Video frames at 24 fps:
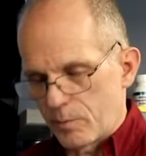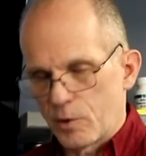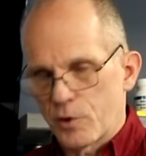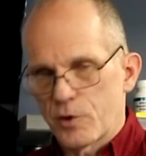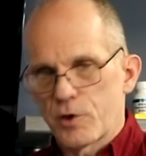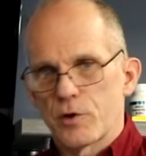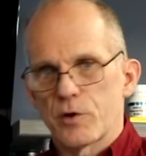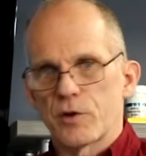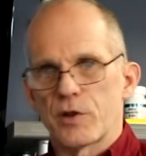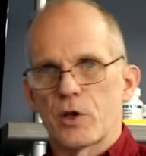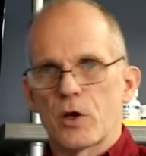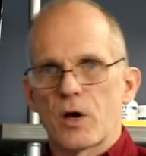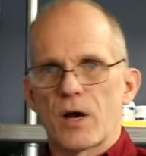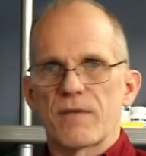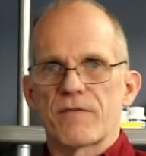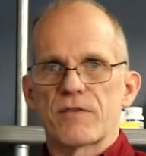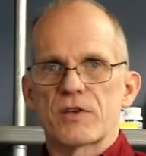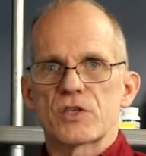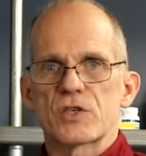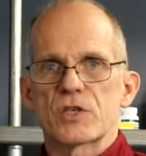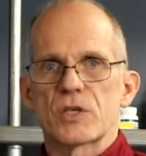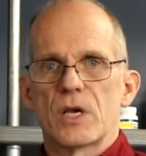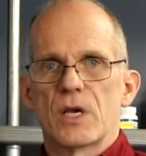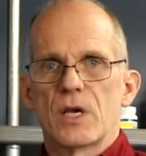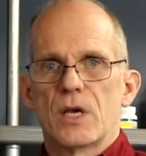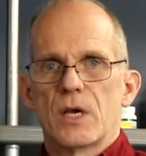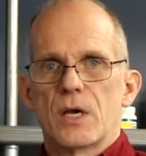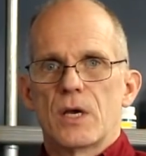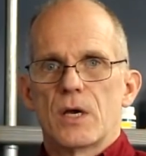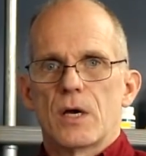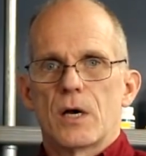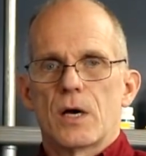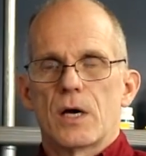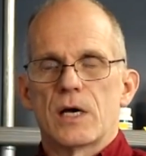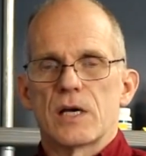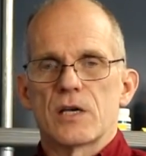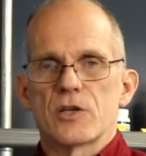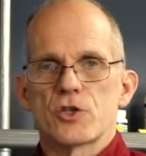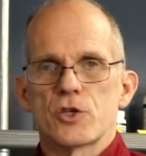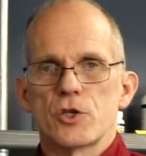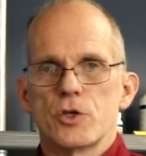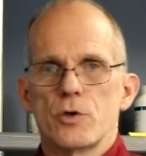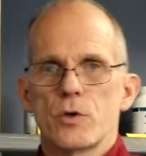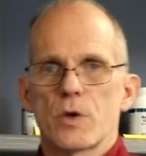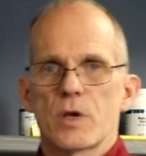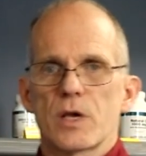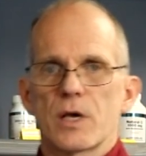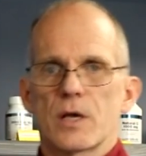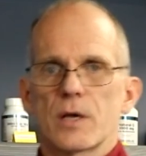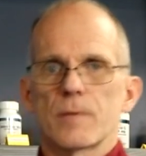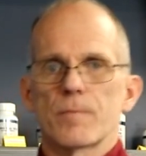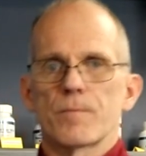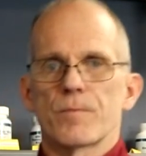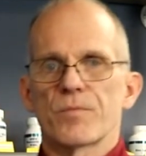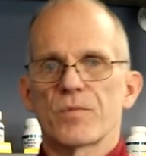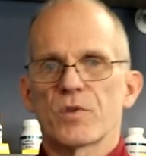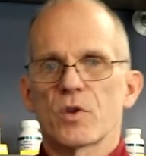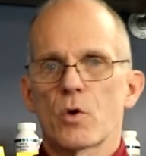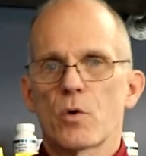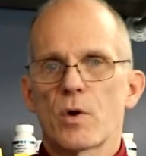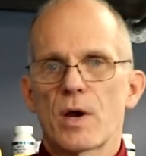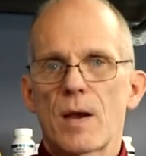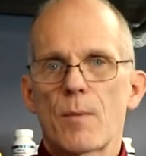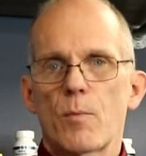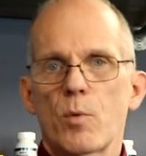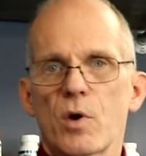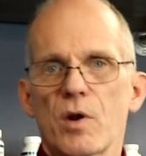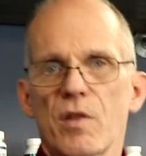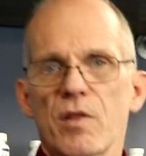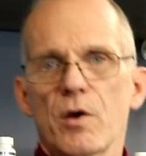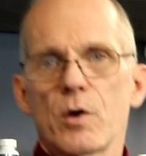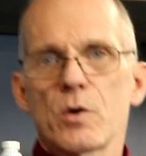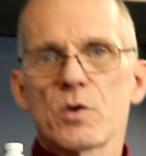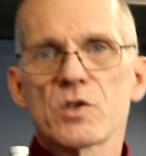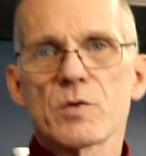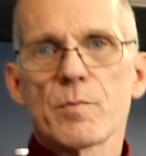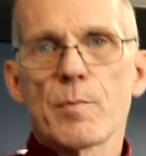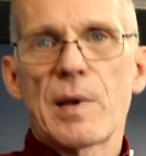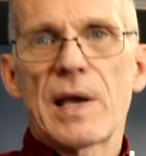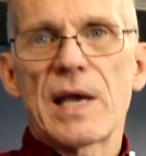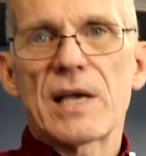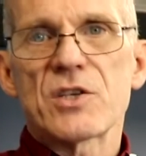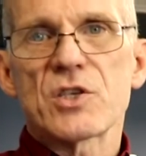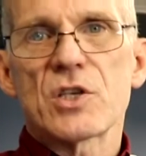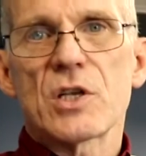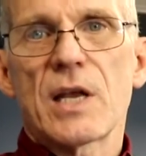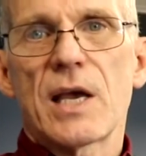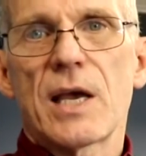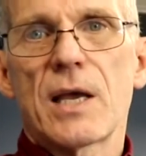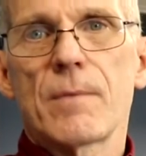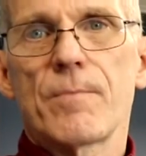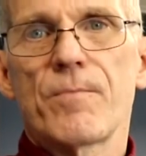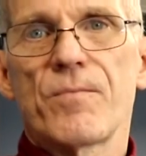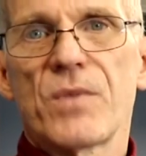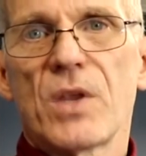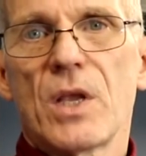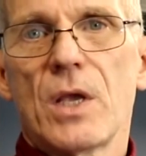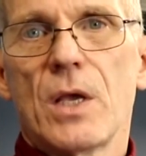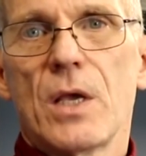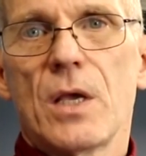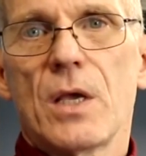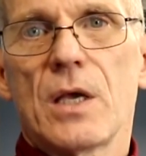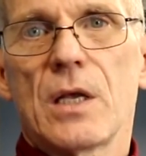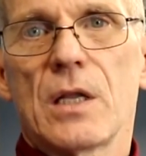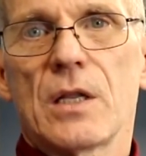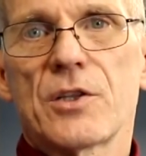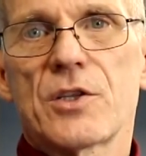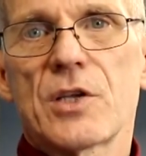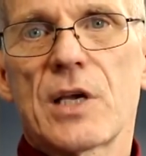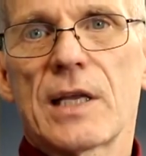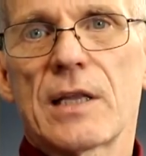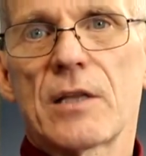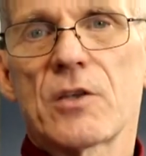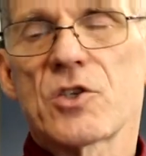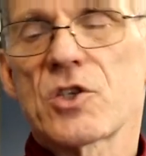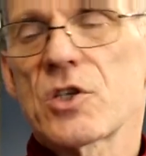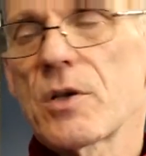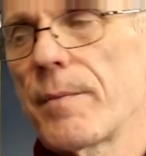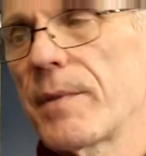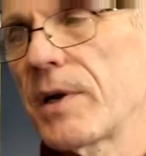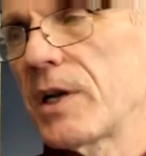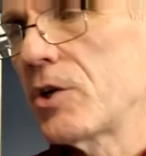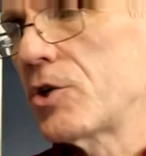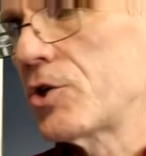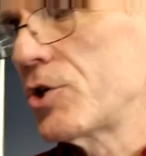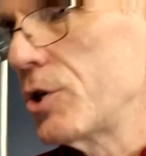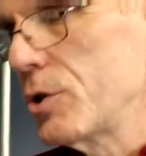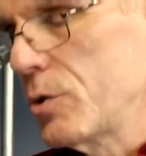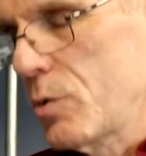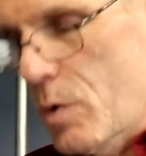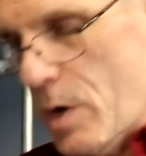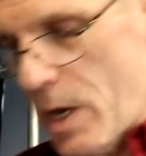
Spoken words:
here in the office. So you can grab one of those and pass it on. It entitles somebody to